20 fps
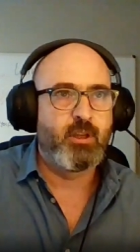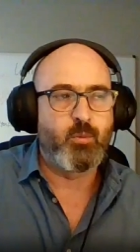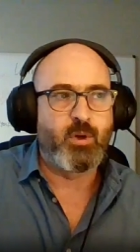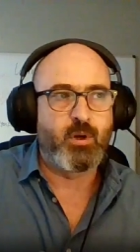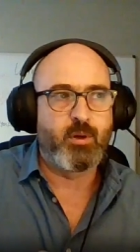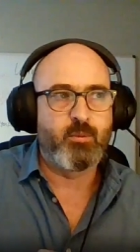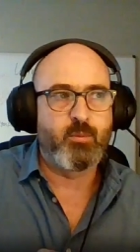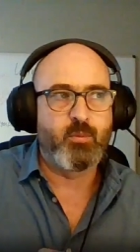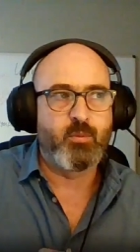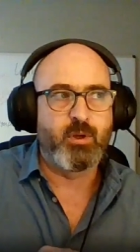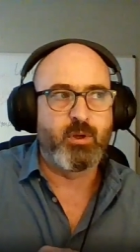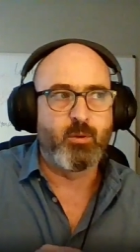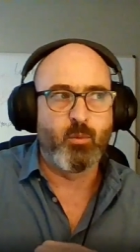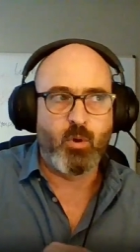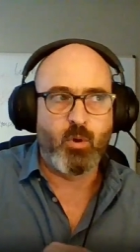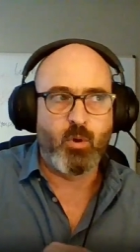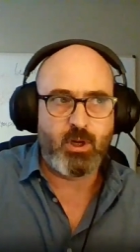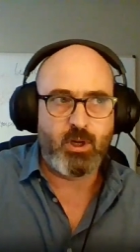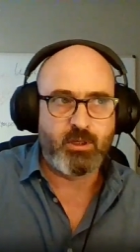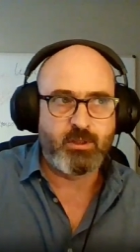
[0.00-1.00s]
What we
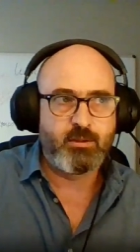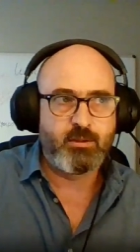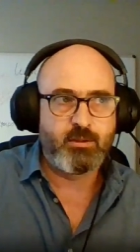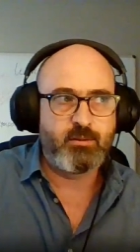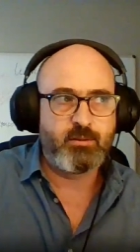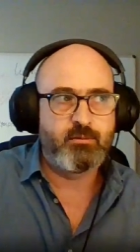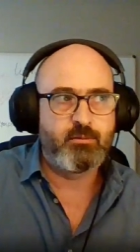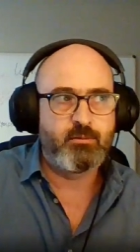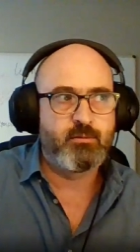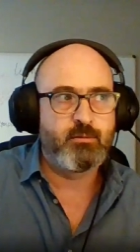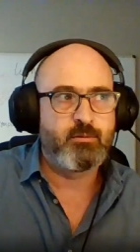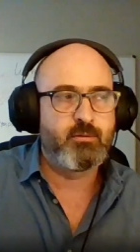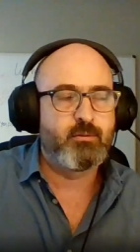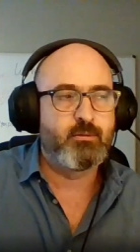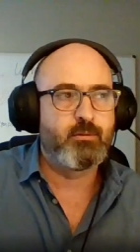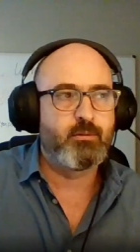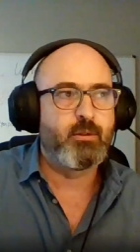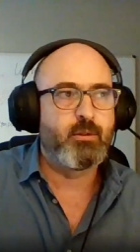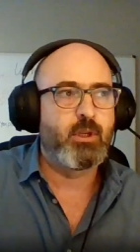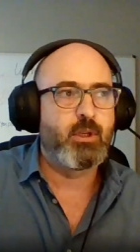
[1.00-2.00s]
want
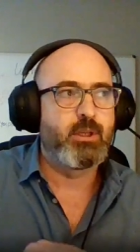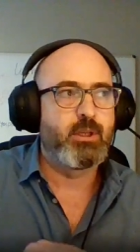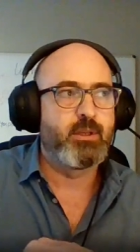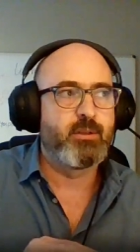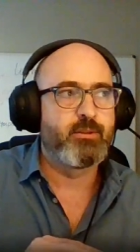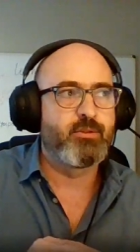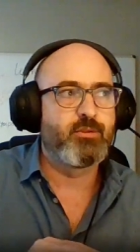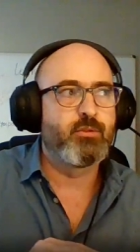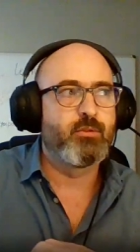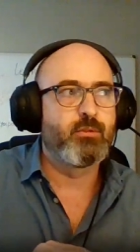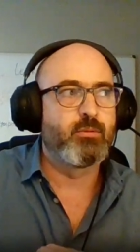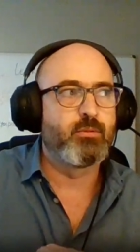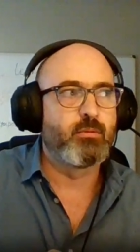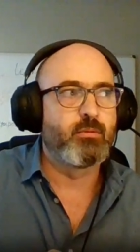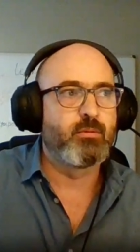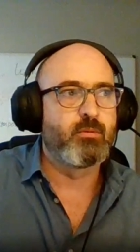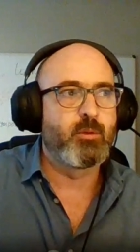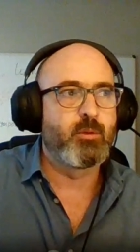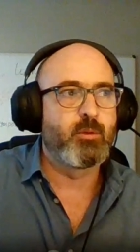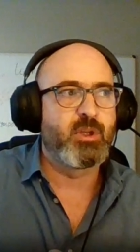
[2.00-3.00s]
is
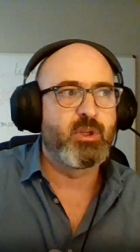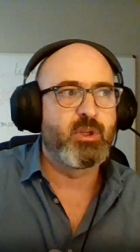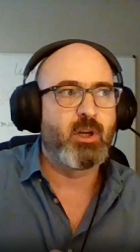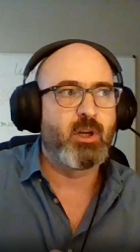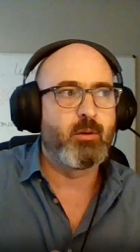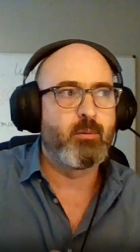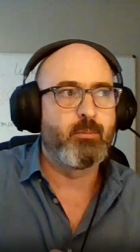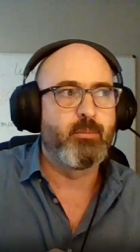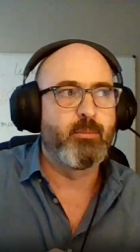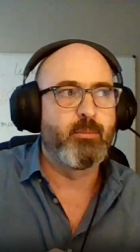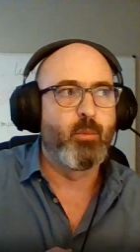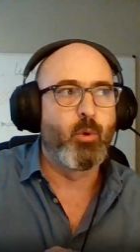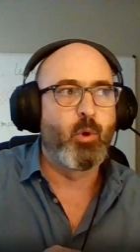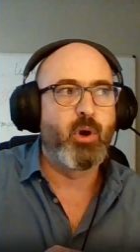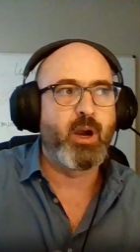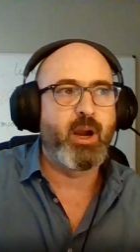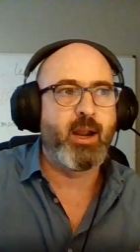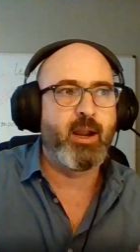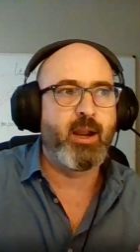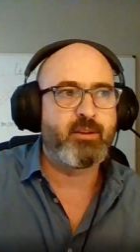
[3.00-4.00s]
to become
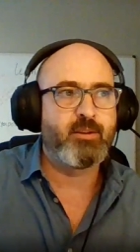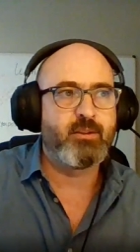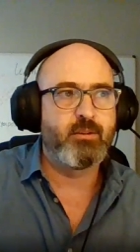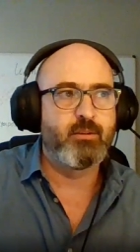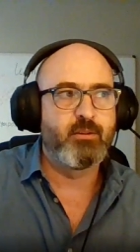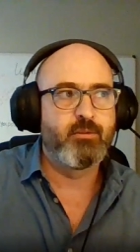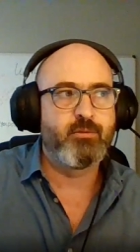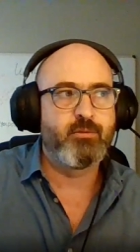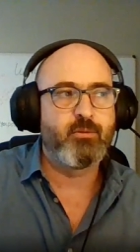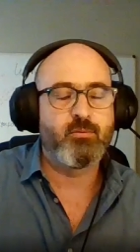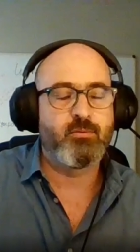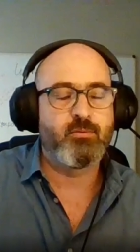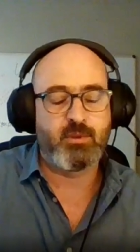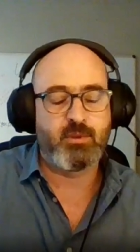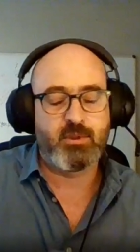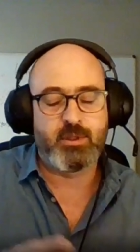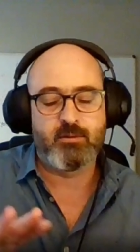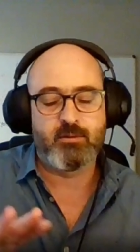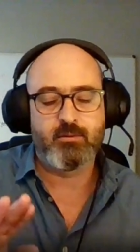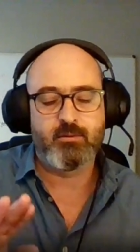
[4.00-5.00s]
more active
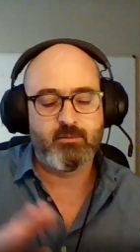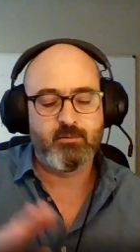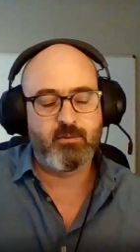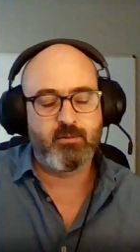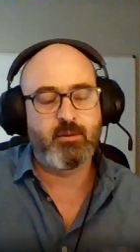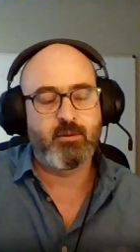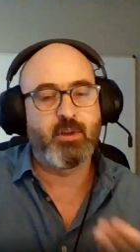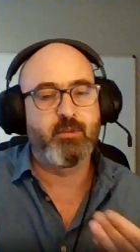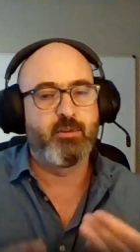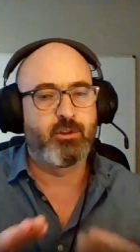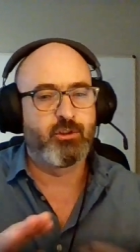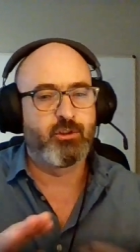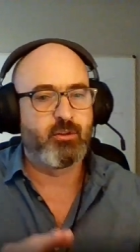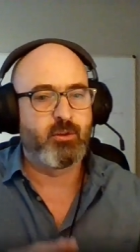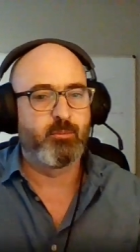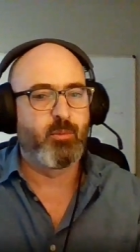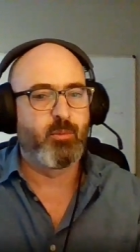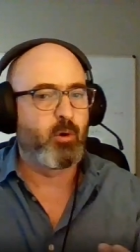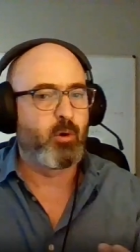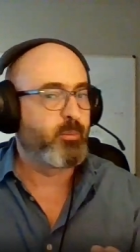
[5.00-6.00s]
and
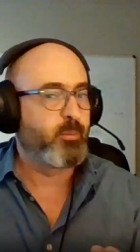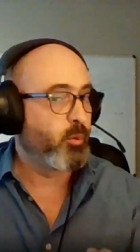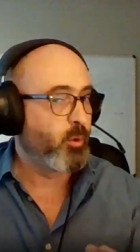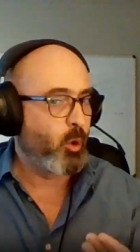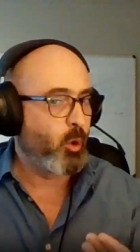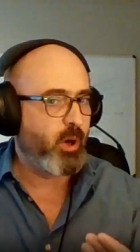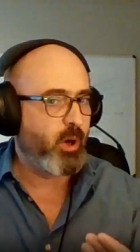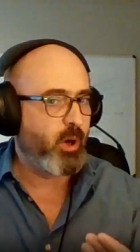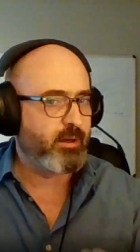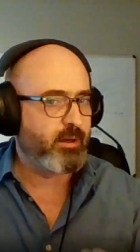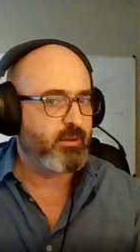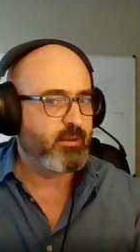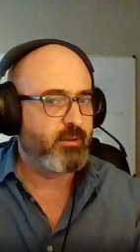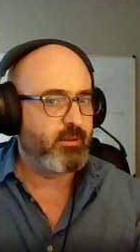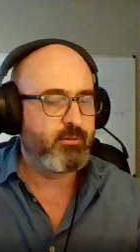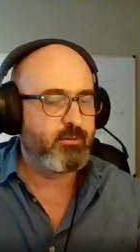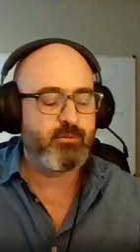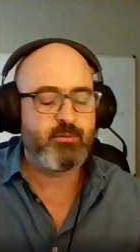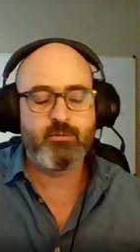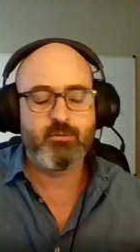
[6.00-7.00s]
eventually more
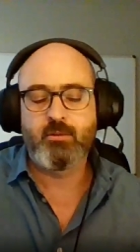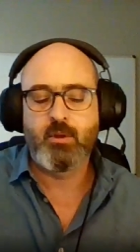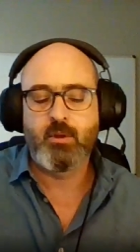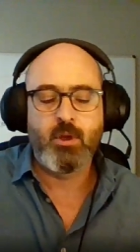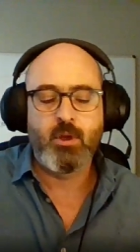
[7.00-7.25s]
proactive.